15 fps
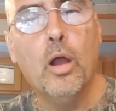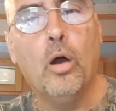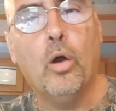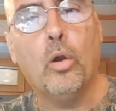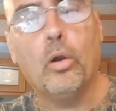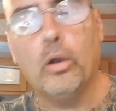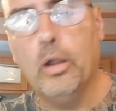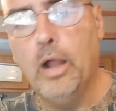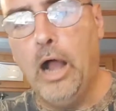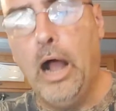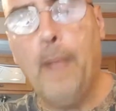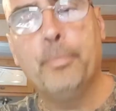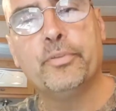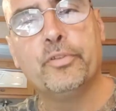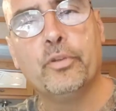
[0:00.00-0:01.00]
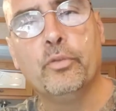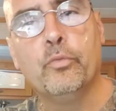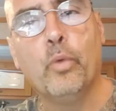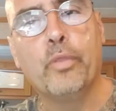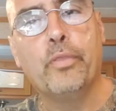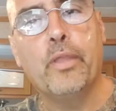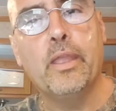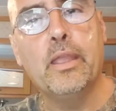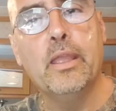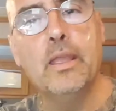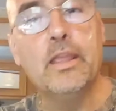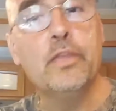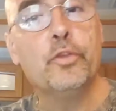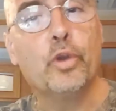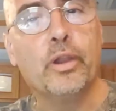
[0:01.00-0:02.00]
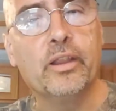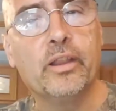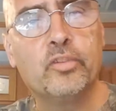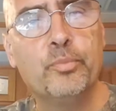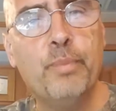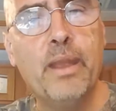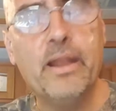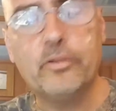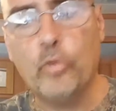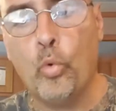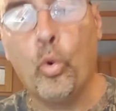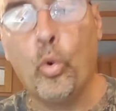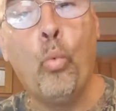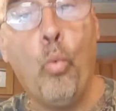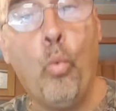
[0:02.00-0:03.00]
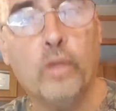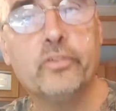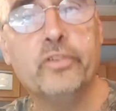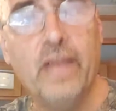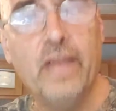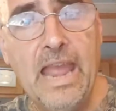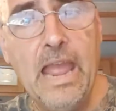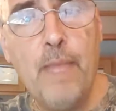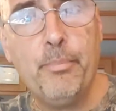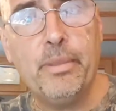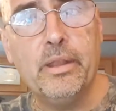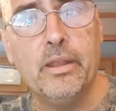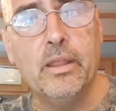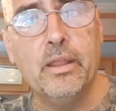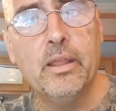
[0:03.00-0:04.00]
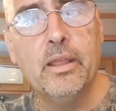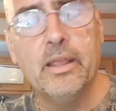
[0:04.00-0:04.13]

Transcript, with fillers: are opposite of what they either expect or want to happen